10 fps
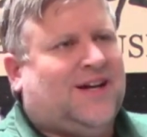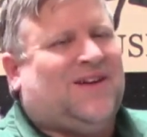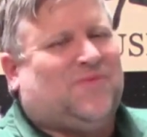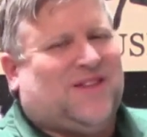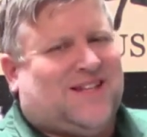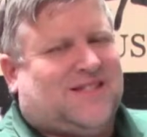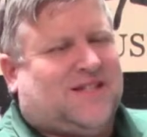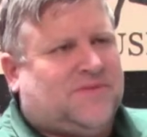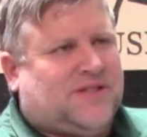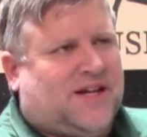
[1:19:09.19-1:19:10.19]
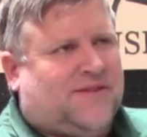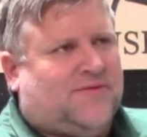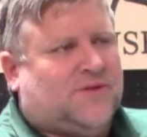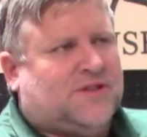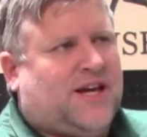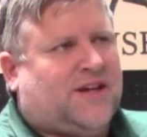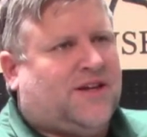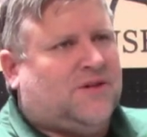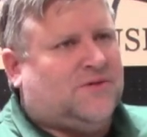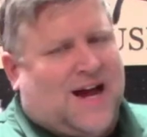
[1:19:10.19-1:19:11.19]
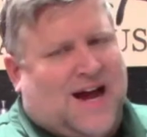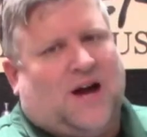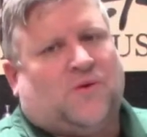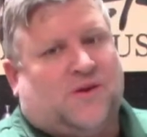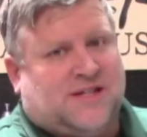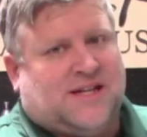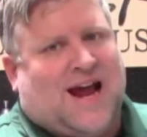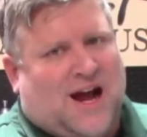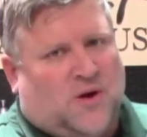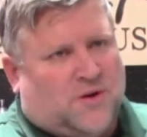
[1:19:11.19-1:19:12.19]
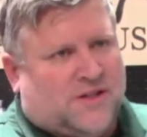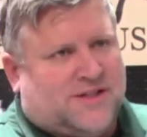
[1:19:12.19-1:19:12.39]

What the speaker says: But then some stuff will take you hours and hours,